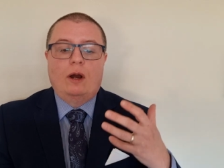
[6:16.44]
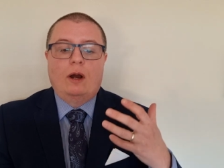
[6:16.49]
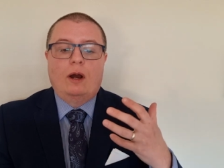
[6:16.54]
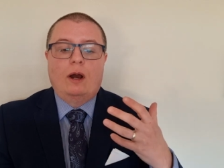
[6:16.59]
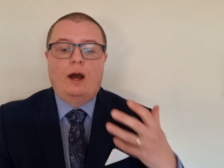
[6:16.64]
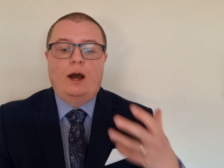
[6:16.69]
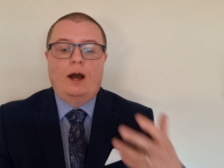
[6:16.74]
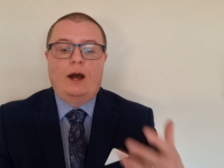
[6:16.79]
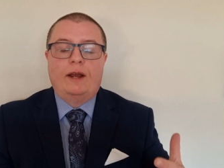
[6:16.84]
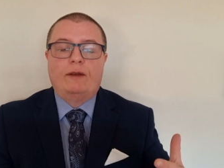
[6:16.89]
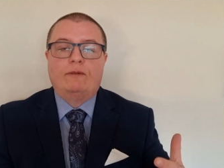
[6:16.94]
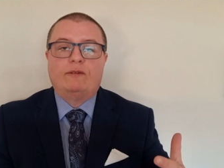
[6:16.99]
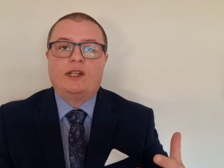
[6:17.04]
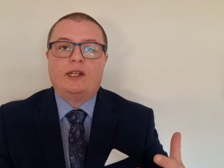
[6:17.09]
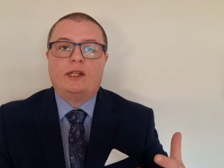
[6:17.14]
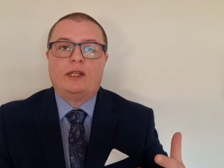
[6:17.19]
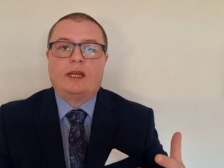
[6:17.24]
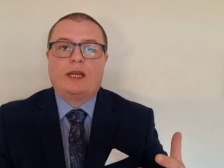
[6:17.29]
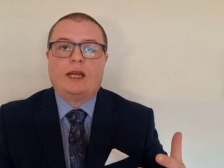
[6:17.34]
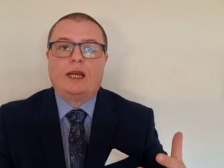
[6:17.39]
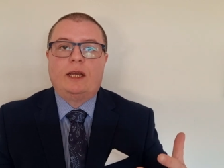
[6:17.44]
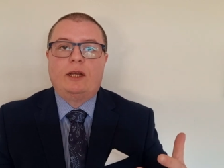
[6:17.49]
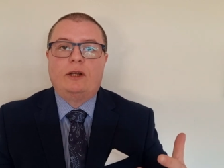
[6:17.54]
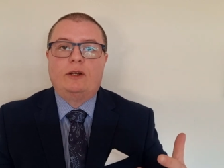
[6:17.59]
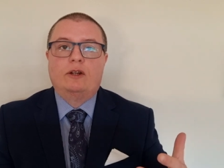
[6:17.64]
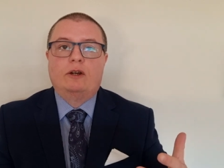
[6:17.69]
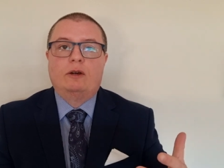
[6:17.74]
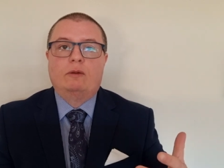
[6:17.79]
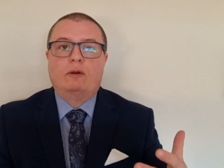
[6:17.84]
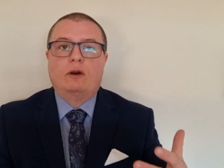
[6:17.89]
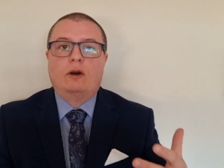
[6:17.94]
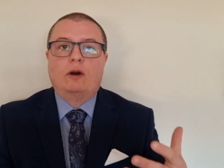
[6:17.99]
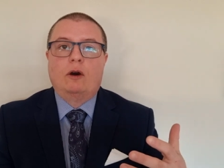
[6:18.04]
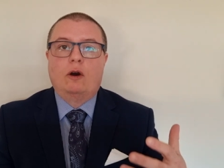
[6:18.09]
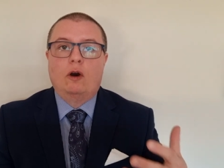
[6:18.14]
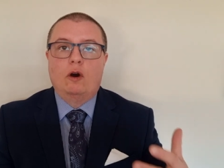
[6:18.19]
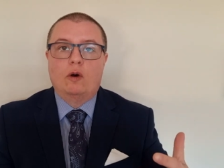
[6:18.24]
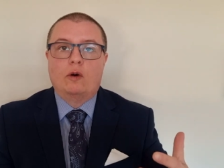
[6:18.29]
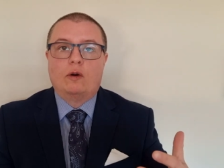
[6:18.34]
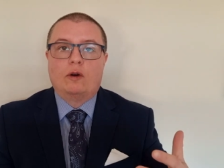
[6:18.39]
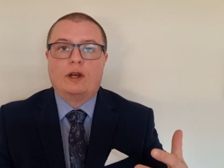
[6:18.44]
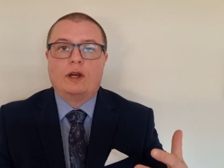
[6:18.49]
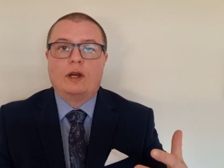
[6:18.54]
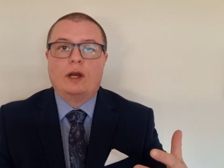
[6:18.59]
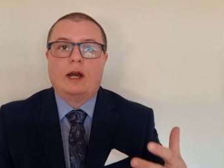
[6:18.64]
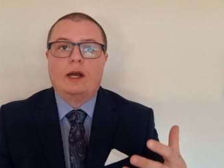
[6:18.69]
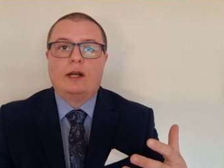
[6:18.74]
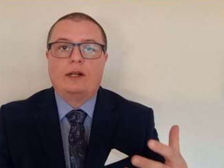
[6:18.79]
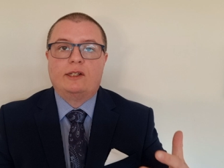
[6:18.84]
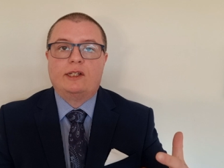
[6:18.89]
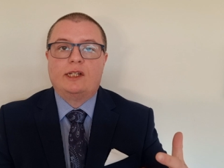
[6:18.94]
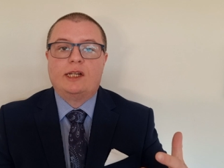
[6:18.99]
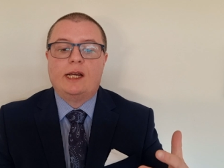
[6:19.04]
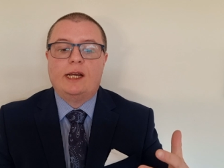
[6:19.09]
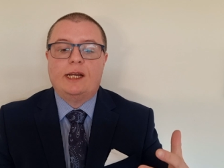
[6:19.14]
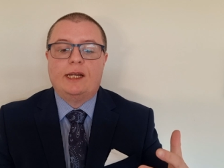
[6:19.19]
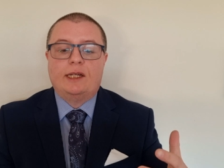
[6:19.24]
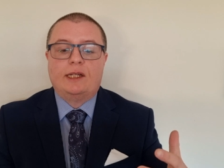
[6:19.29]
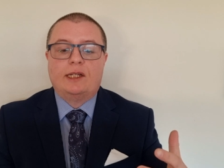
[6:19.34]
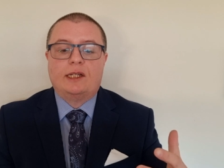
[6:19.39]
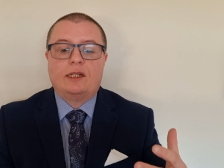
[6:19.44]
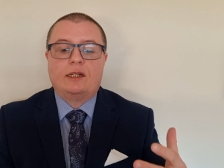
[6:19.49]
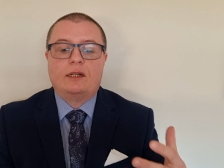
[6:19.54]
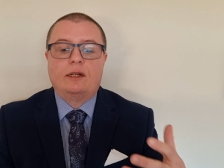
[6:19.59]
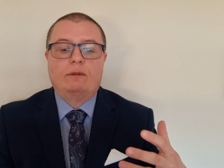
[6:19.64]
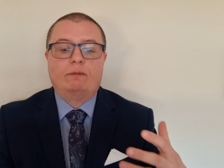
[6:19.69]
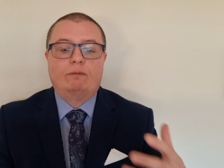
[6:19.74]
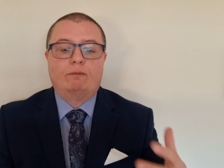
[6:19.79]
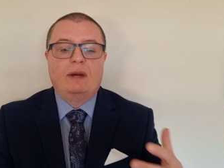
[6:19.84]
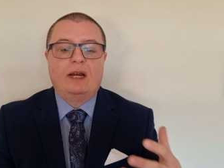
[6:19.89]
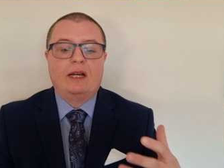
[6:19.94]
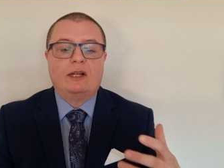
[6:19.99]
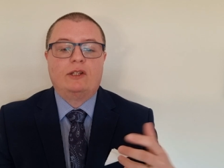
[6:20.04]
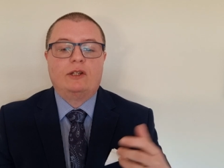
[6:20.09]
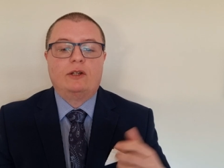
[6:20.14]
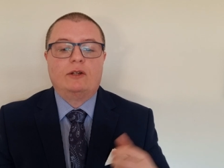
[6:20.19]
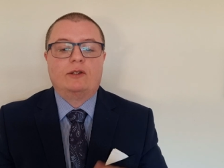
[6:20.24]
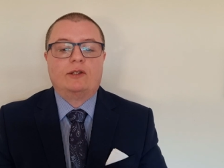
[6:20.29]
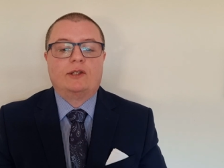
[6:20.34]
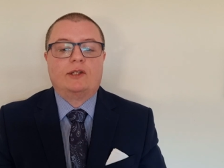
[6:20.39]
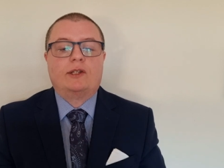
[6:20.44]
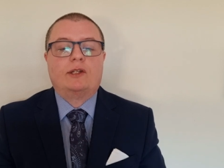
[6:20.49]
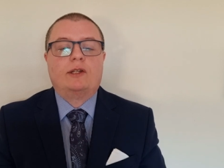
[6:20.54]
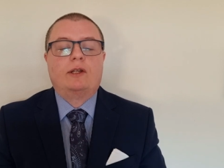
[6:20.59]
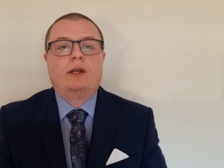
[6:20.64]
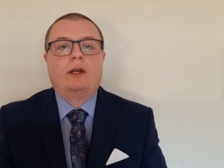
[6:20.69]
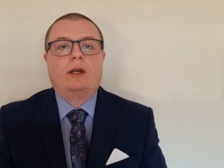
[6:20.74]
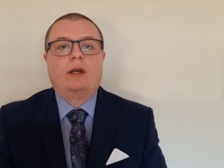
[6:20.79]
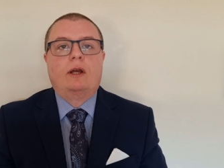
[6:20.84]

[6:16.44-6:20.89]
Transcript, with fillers: lives in the kingdom look and taste matters.